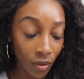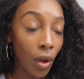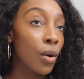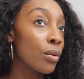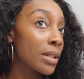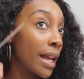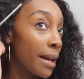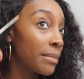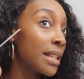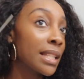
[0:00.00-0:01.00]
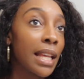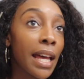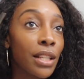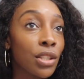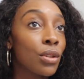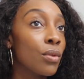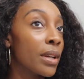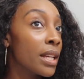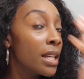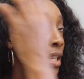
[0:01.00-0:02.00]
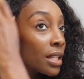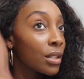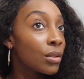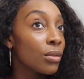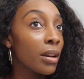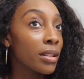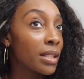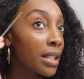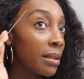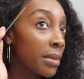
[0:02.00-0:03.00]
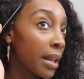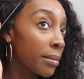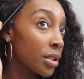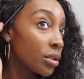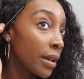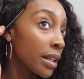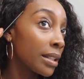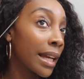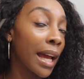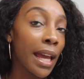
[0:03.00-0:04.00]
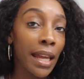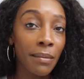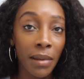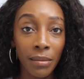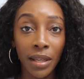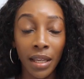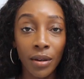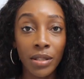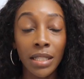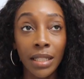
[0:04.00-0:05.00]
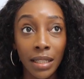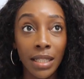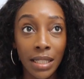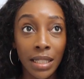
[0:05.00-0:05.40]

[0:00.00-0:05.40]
the whole time, this side showing. So you all have seen me, I'm just trying to, like, I hate baby hairs. And then this